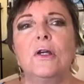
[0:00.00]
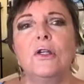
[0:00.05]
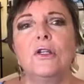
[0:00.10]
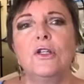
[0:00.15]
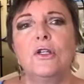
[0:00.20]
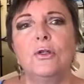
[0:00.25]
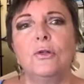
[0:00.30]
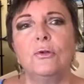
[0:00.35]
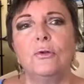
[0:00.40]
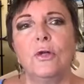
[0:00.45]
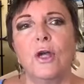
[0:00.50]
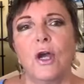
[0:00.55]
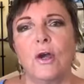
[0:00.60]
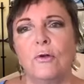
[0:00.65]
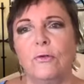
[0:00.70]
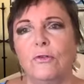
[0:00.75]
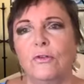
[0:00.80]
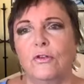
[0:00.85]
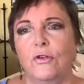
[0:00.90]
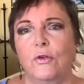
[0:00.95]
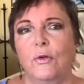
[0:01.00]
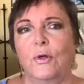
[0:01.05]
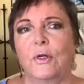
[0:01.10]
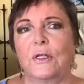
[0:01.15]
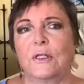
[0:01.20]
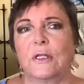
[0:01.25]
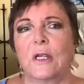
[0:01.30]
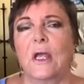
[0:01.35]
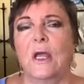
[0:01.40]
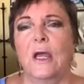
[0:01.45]
to go through
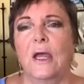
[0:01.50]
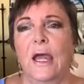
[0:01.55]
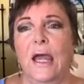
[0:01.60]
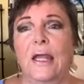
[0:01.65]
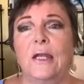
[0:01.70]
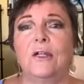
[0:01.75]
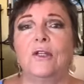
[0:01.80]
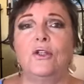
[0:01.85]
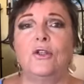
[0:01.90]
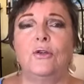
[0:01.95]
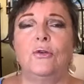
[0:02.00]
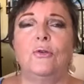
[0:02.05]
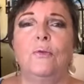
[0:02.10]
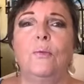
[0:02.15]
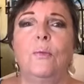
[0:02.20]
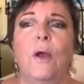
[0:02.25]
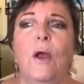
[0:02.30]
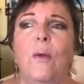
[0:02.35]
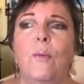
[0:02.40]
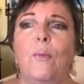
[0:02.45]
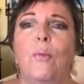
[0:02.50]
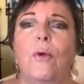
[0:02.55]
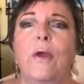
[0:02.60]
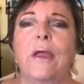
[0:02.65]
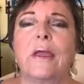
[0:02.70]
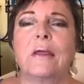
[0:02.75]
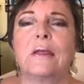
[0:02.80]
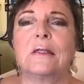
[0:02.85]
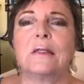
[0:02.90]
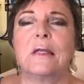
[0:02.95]
us and to
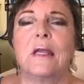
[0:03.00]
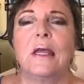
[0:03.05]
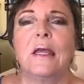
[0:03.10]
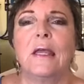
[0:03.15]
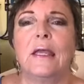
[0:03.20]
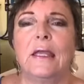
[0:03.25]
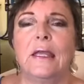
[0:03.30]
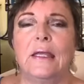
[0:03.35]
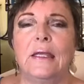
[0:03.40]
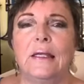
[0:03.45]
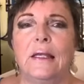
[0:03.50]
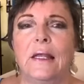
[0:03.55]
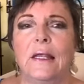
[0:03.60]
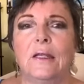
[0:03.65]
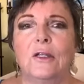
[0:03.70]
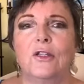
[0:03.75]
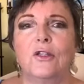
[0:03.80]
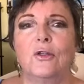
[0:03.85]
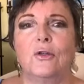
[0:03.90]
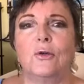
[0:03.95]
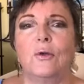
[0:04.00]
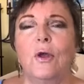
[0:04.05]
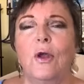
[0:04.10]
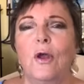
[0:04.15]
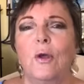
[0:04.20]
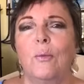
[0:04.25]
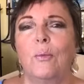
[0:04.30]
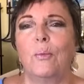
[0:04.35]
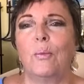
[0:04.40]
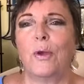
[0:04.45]
bring us healing, to
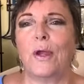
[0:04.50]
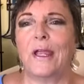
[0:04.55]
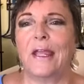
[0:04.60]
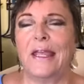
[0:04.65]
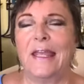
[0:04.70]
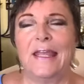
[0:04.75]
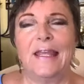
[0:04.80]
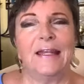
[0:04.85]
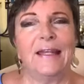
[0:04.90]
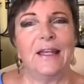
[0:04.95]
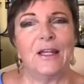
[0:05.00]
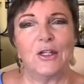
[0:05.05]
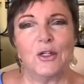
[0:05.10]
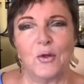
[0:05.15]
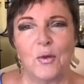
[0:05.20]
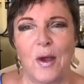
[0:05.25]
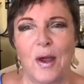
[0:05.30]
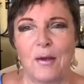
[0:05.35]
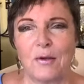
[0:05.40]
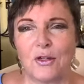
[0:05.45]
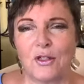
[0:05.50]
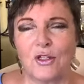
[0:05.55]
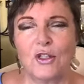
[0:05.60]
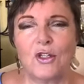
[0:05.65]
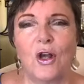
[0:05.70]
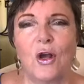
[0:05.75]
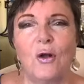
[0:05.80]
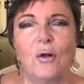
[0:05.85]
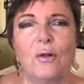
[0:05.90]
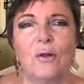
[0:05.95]
bring healing to our
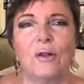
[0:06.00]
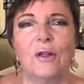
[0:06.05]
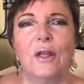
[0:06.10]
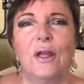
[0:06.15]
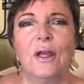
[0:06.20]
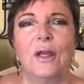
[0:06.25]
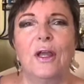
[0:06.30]
soul,